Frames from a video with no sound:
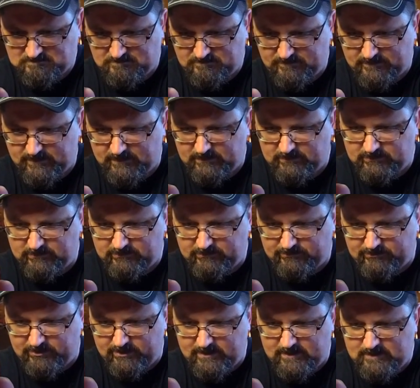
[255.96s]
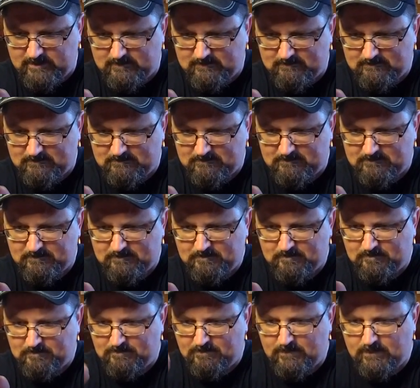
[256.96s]
Nice and straight.
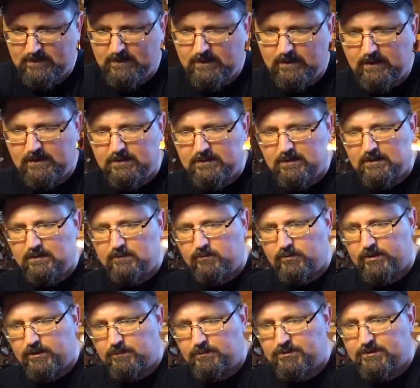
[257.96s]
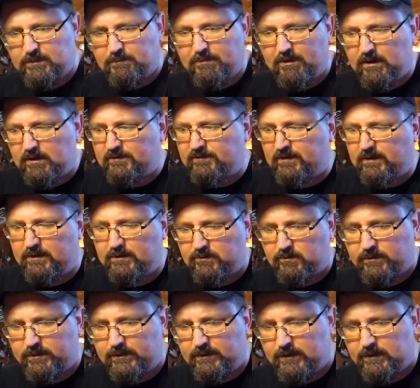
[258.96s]
And then we're going to put the box
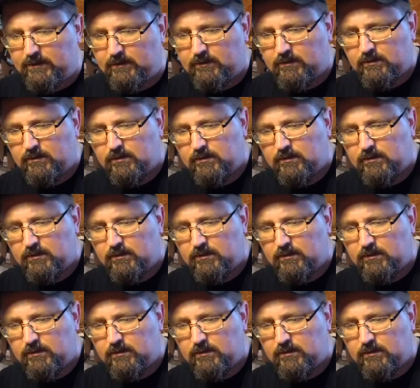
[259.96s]
handle in here.